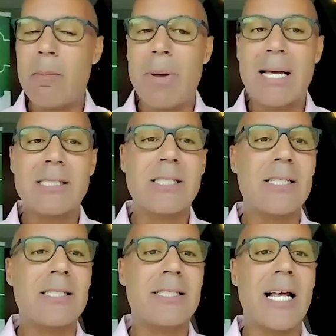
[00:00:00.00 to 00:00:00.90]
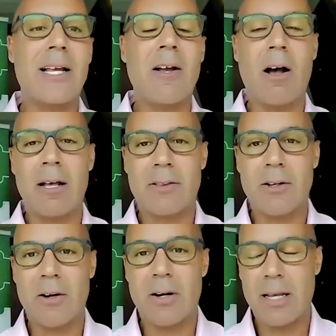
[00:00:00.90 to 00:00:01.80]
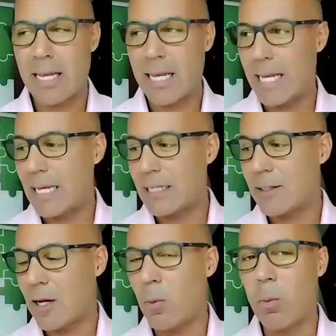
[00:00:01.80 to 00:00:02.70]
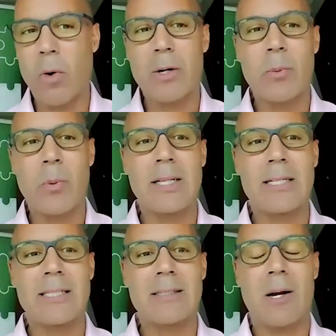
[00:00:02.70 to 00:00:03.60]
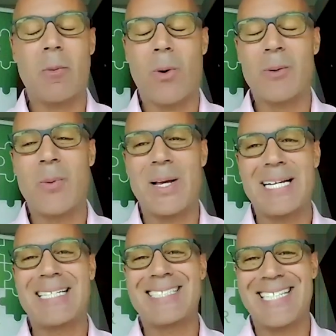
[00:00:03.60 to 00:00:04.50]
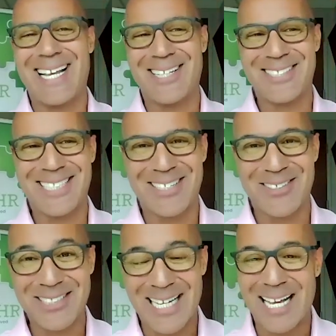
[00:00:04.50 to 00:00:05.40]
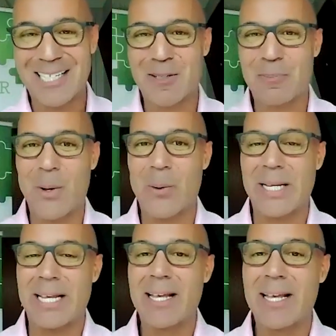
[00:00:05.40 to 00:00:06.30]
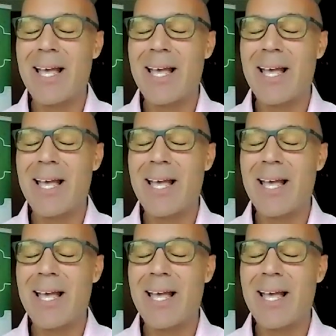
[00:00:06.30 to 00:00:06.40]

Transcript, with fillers: best selling author and award willing award winning sales leader todd caponi